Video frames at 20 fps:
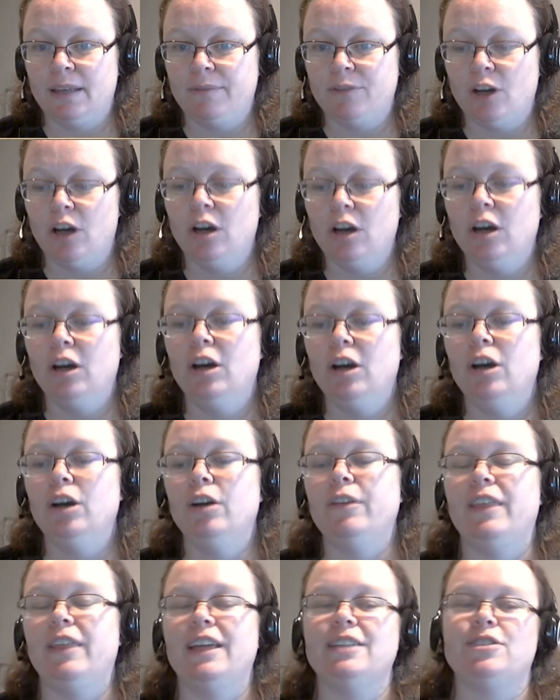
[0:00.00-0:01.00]

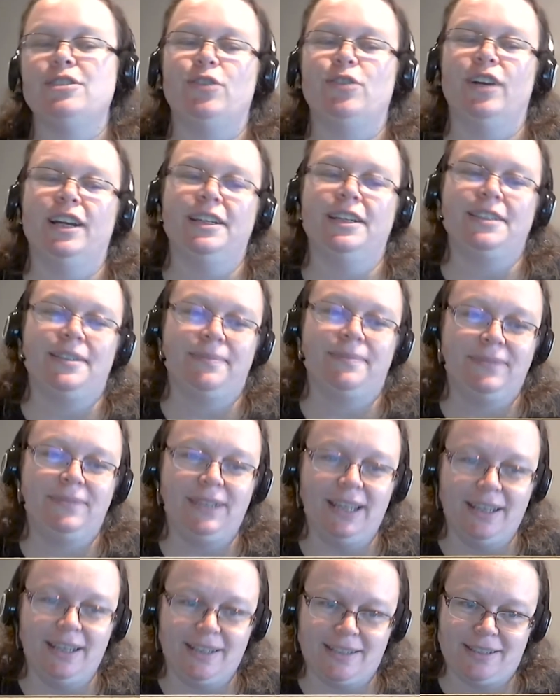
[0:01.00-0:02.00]
Oh, that's right.
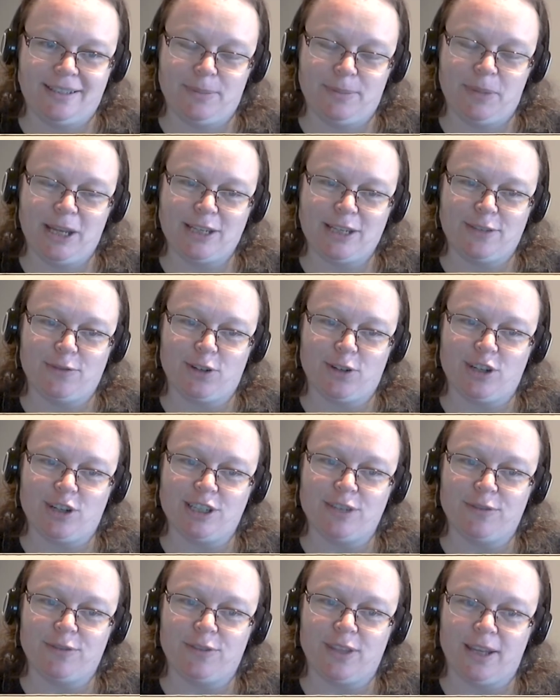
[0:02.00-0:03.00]
Yes, the
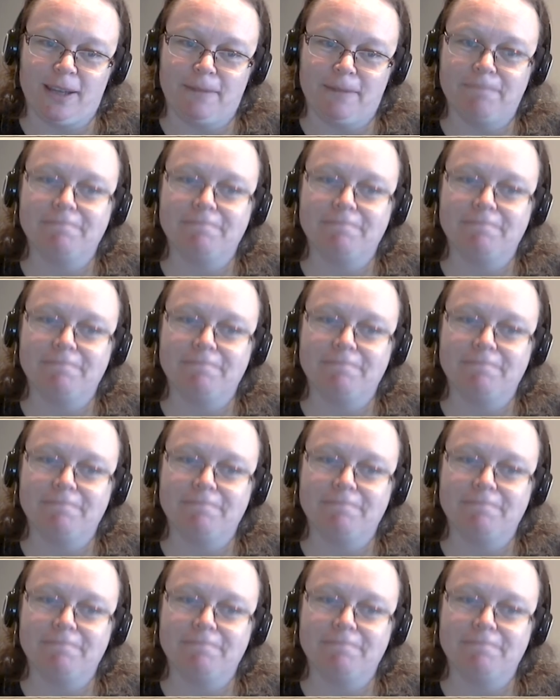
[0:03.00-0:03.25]
passive-aggressive thing.